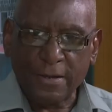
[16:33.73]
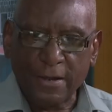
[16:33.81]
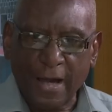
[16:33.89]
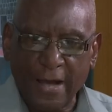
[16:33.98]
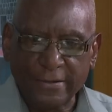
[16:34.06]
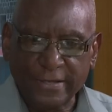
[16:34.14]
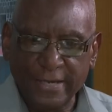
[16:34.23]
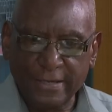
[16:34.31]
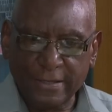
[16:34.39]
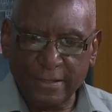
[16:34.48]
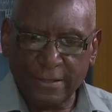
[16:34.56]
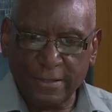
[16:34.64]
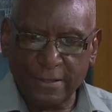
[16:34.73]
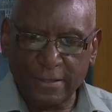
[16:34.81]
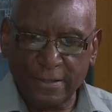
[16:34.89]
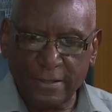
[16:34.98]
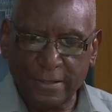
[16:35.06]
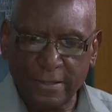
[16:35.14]
I think
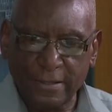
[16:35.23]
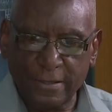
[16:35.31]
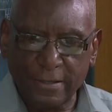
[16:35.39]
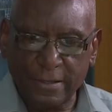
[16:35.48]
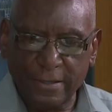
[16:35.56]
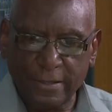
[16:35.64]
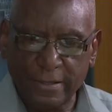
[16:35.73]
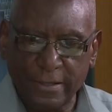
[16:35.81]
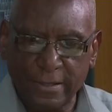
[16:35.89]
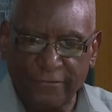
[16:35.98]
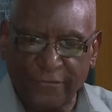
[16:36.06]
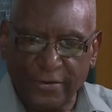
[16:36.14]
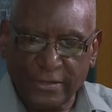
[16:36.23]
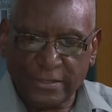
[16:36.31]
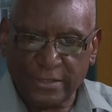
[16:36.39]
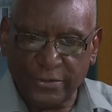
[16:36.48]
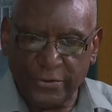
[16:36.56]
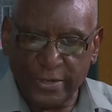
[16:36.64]
the
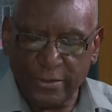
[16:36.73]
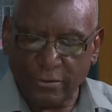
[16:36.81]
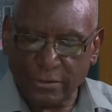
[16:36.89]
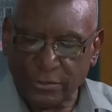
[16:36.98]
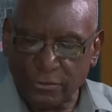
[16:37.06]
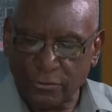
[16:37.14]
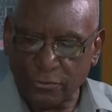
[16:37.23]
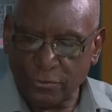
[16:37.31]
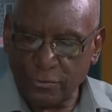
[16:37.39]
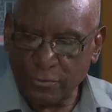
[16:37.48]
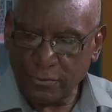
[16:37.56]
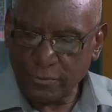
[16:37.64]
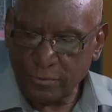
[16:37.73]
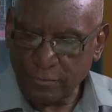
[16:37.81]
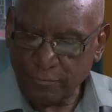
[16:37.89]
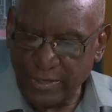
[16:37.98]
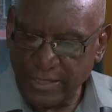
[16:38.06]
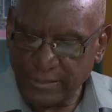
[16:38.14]
first 3 or so
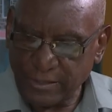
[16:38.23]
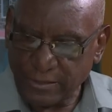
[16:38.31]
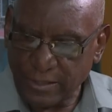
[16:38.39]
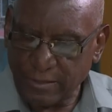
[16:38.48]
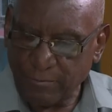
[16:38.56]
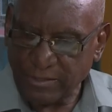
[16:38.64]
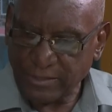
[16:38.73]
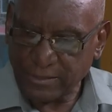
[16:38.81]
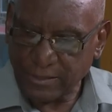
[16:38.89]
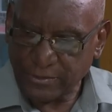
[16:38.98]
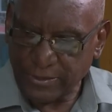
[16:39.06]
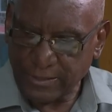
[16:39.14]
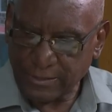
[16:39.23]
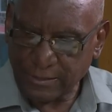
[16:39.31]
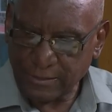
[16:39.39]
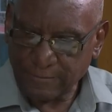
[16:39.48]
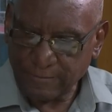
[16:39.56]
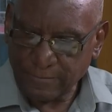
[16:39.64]
pages in the budget
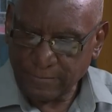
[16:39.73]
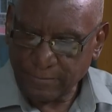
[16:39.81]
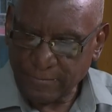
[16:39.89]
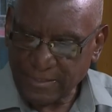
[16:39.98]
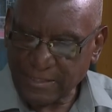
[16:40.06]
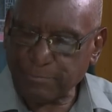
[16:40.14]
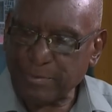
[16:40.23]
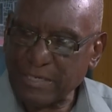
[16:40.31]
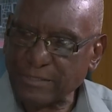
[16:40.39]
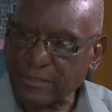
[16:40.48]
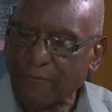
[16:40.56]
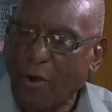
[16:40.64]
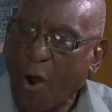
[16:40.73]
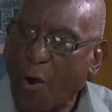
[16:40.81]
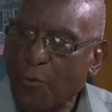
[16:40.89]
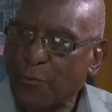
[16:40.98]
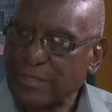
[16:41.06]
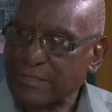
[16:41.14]
address speaks of how
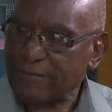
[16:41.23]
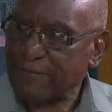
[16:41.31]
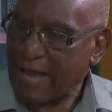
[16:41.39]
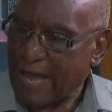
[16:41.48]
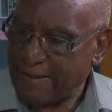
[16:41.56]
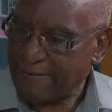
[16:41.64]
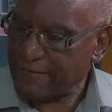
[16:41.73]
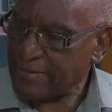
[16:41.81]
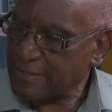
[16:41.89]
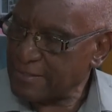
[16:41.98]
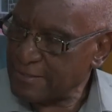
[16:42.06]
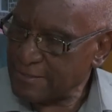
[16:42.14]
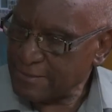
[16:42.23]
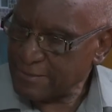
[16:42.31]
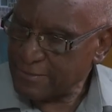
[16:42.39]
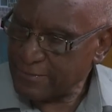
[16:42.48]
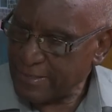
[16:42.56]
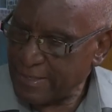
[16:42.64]
we survived,
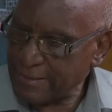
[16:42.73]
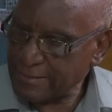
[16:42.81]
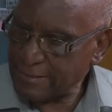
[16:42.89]
right?